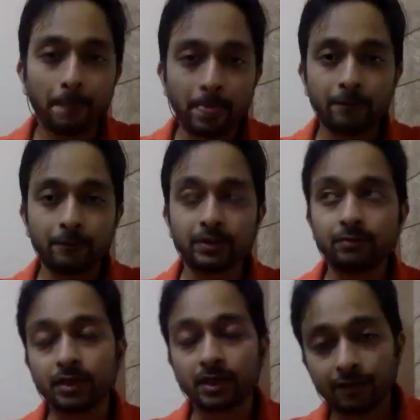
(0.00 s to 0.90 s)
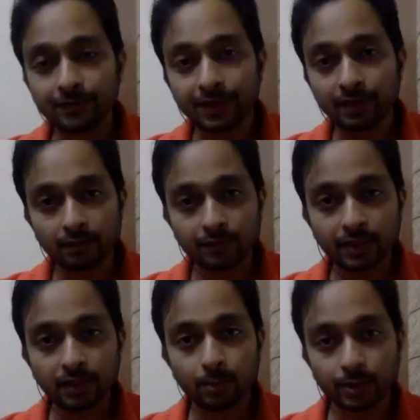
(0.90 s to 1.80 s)
with the kind of data that we
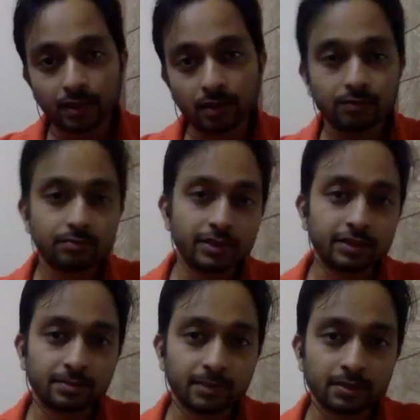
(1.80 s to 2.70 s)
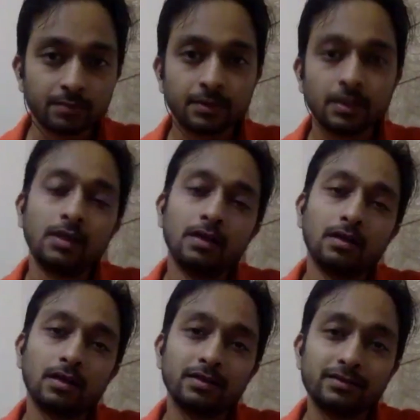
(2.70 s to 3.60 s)
deal with, there are legitimate
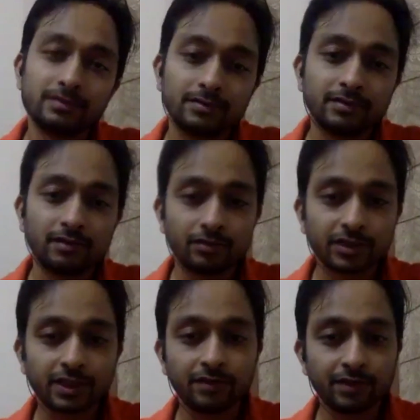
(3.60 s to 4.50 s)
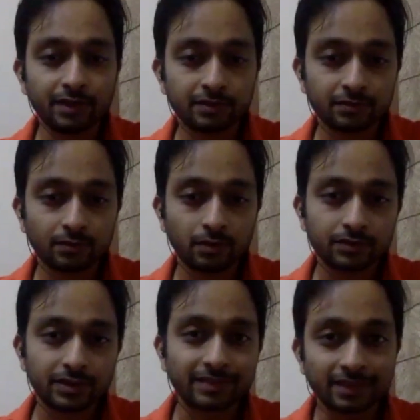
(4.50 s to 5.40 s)
concerns around security and so on.
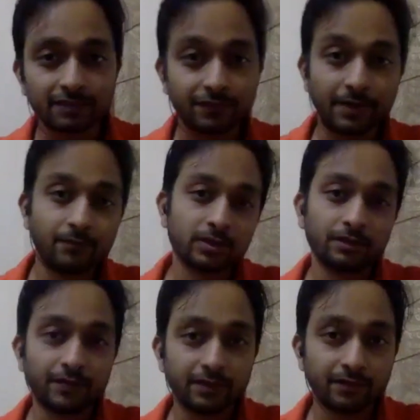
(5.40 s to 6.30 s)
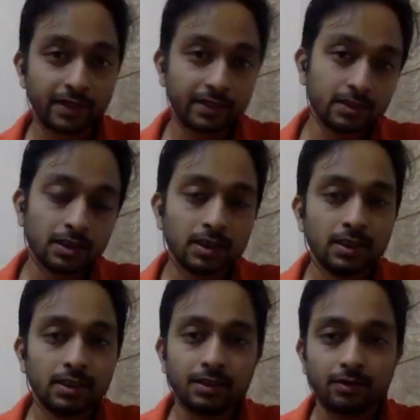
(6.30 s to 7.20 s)
So that's a framework that we divided.
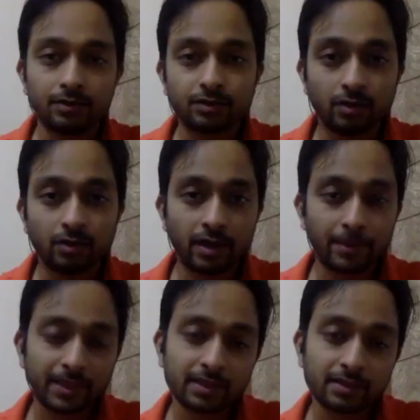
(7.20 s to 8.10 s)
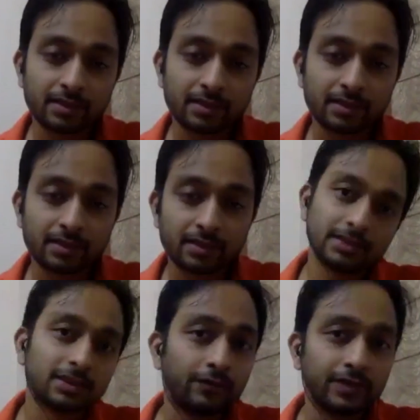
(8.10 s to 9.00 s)
It's called EPIC, and
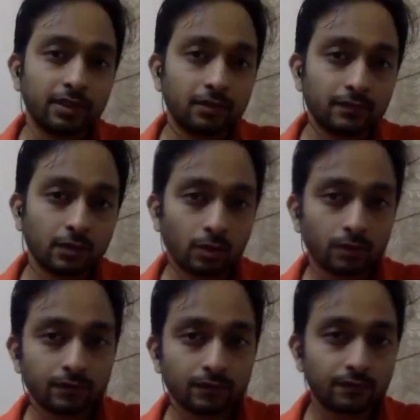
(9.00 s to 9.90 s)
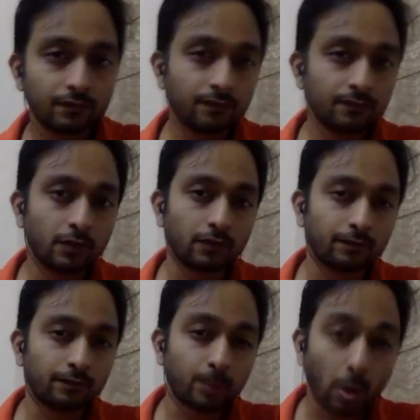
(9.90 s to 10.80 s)
that's how we think of a lot of
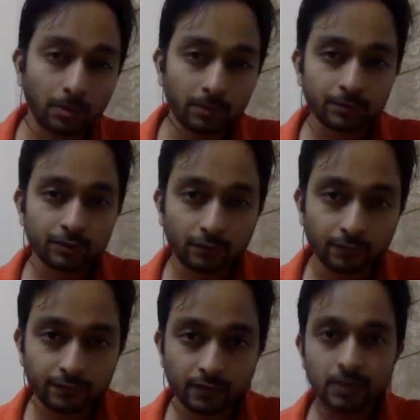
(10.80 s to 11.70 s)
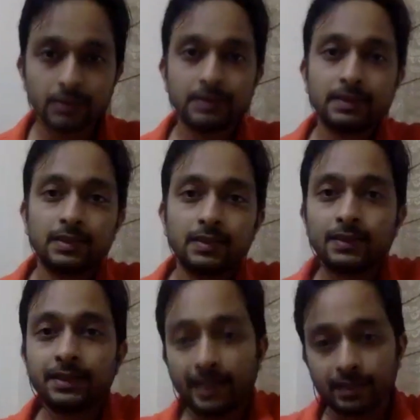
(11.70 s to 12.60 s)
problems of
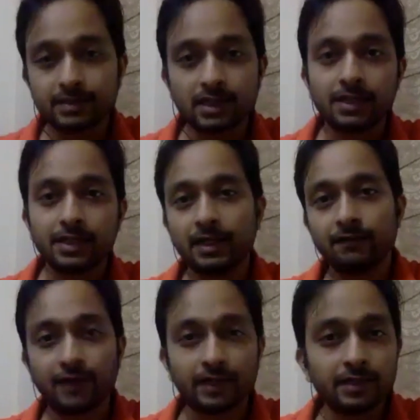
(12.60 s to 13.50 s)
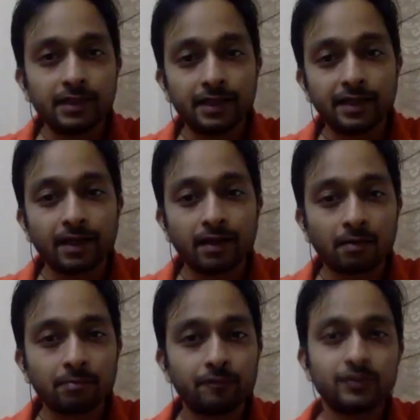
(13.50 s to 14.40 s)
data starting and finally ending
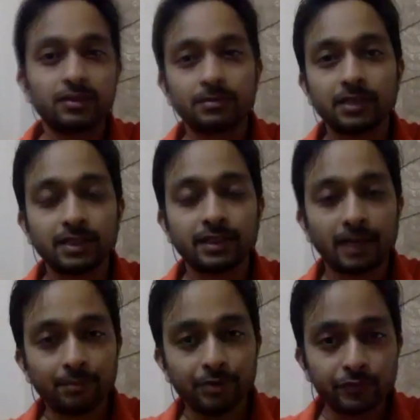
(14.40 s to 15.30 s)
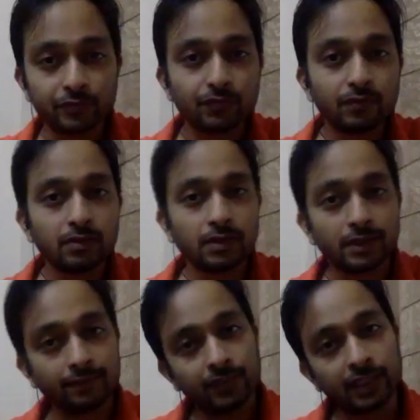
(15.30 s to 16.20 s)
up with something that can be useful. And
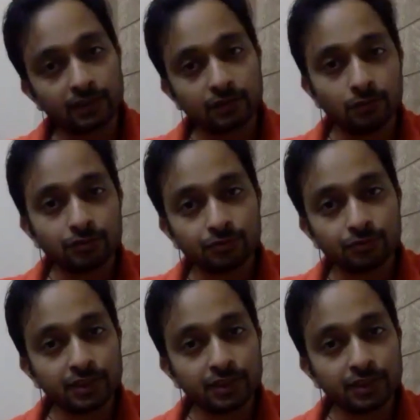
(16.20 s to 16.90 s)
we think it goes through these